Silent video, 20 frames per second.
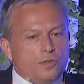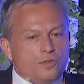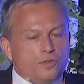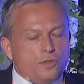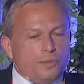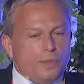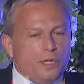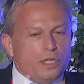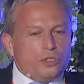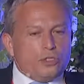
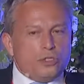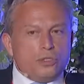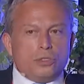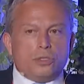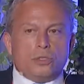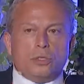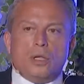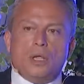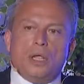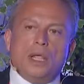
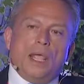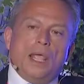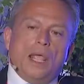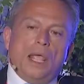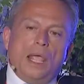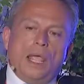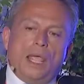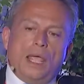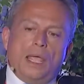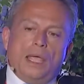information
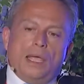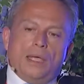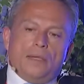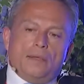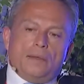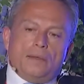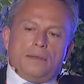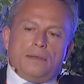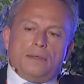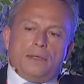
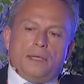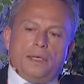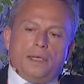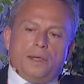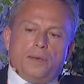and